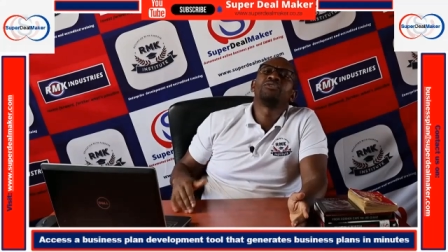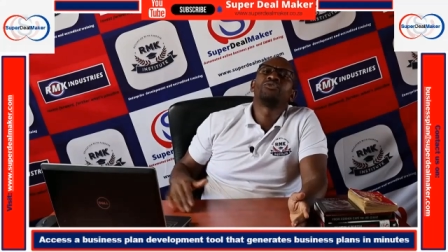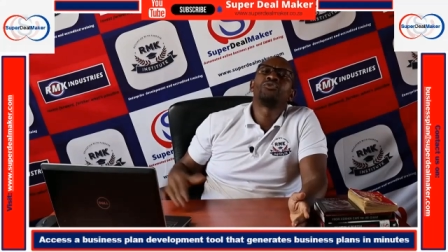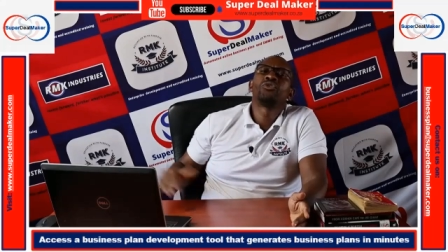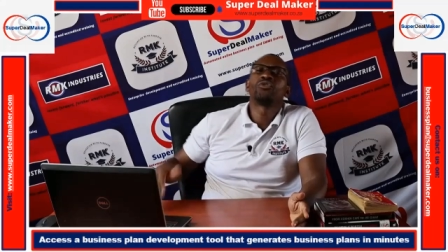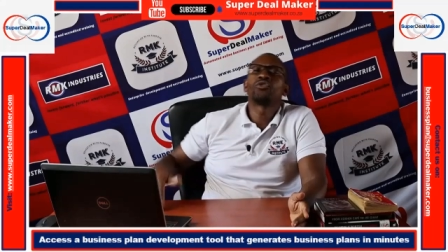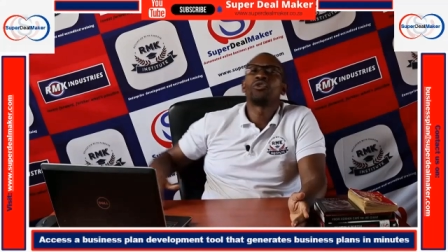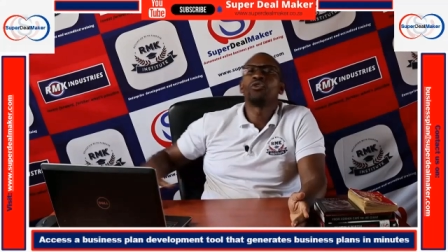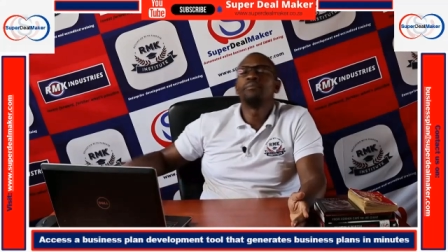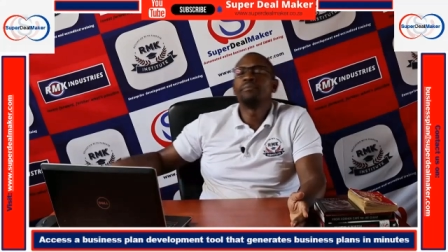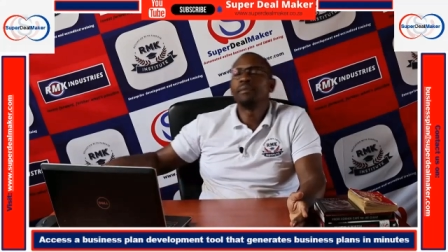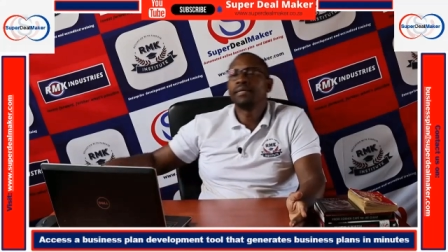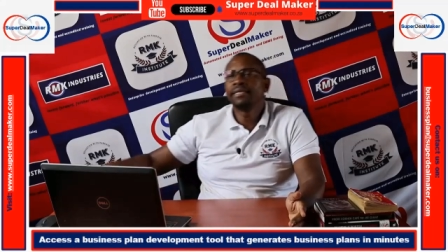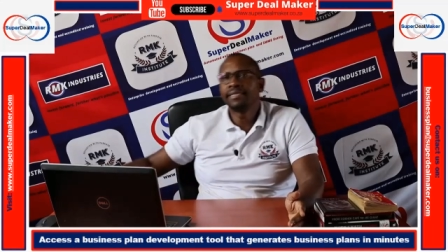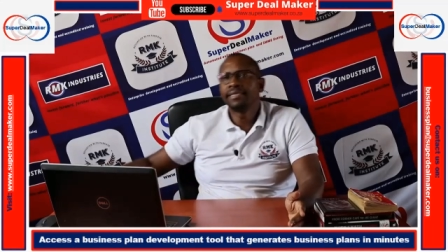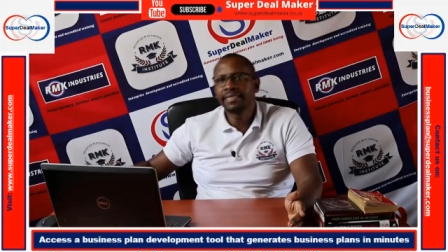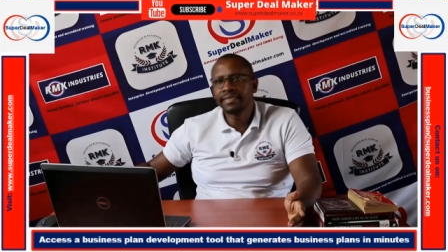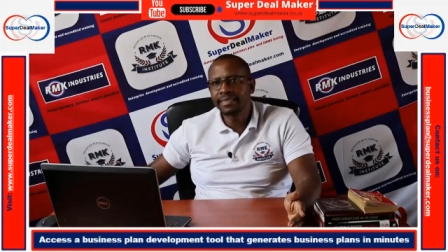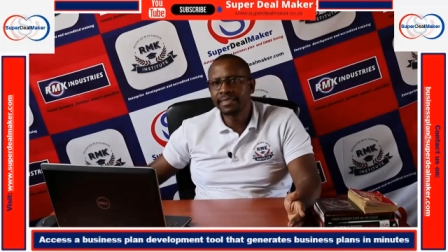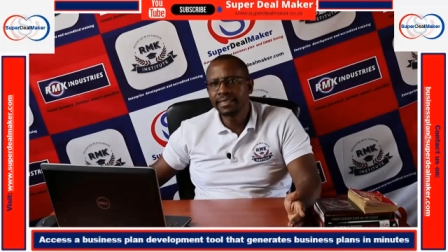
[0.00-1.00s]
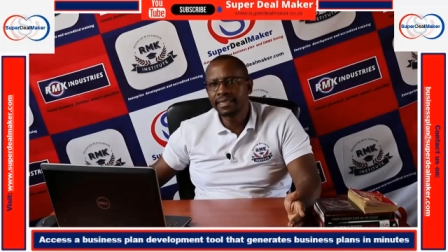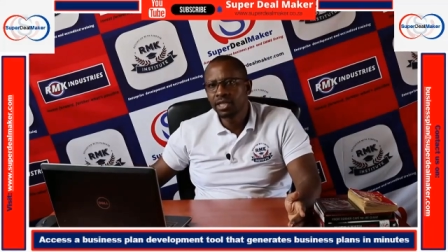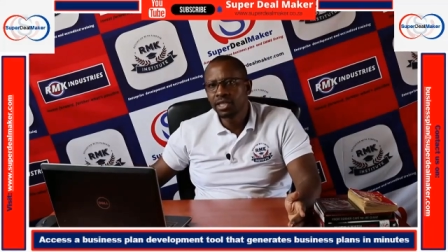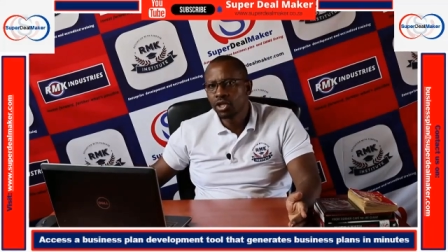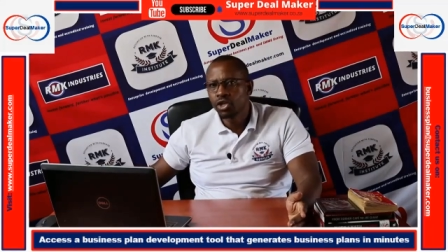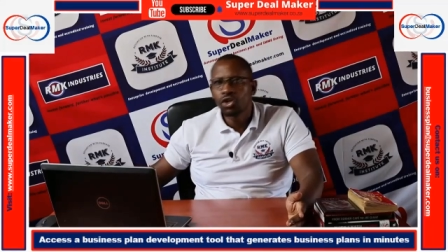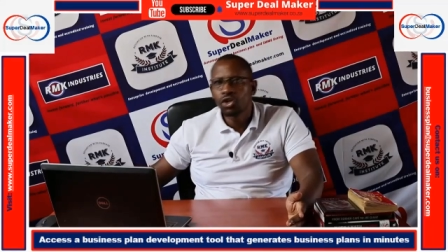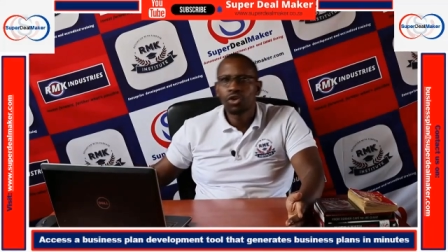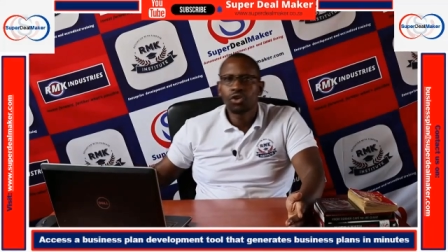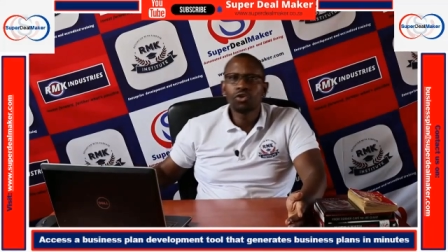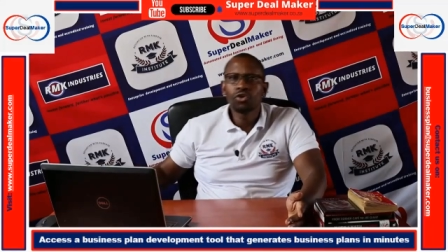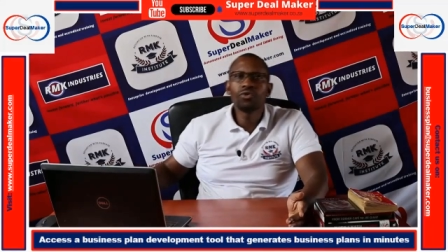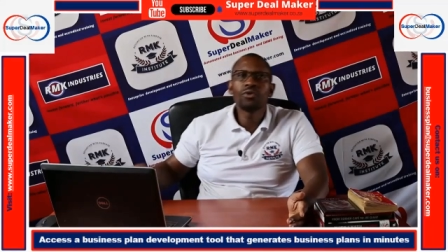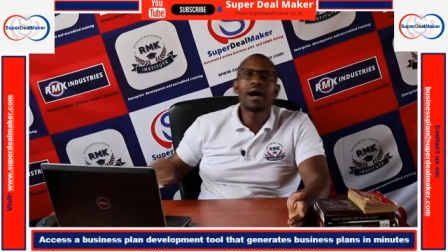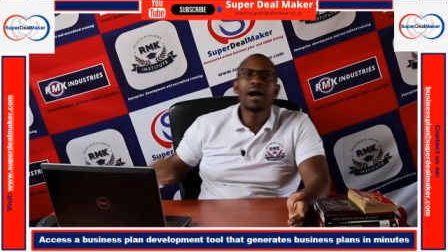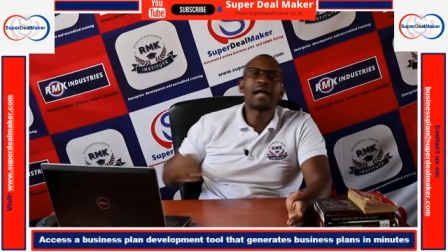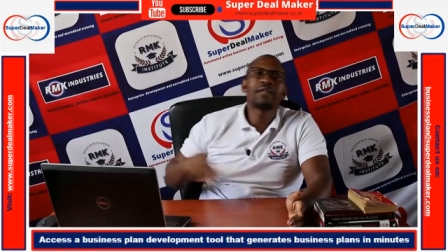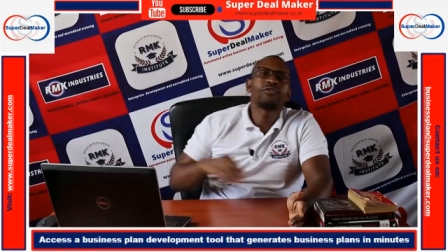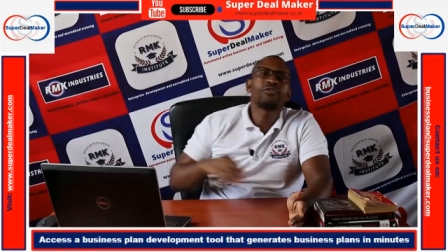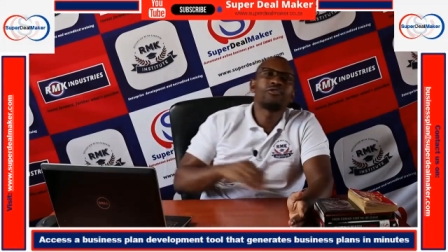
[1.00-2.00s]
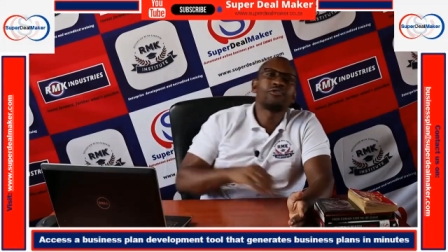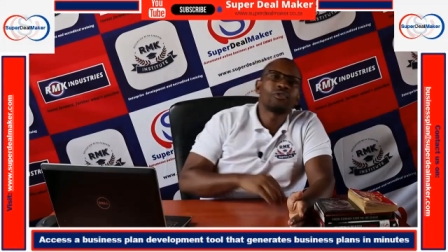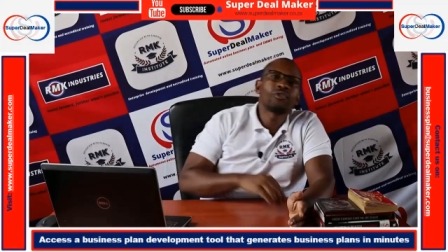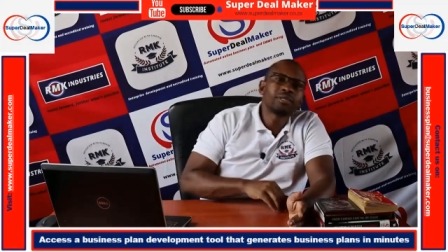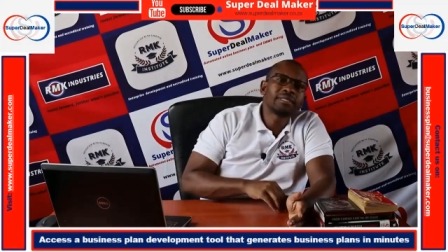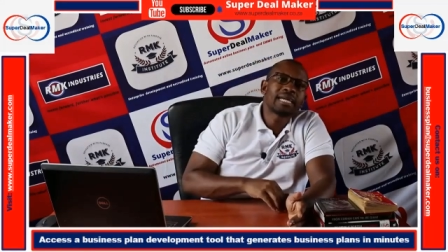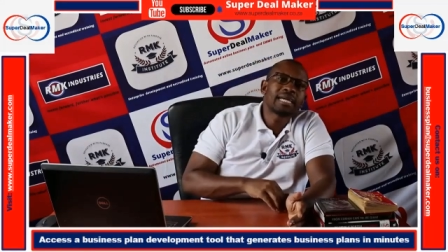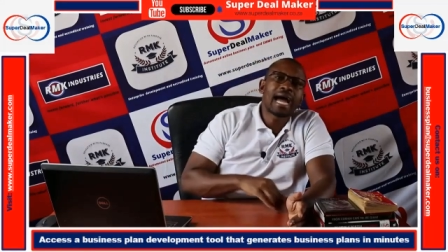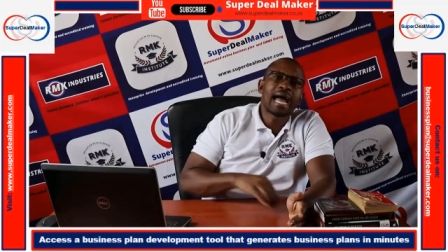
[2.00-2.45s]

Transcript: you don't complete it, you are not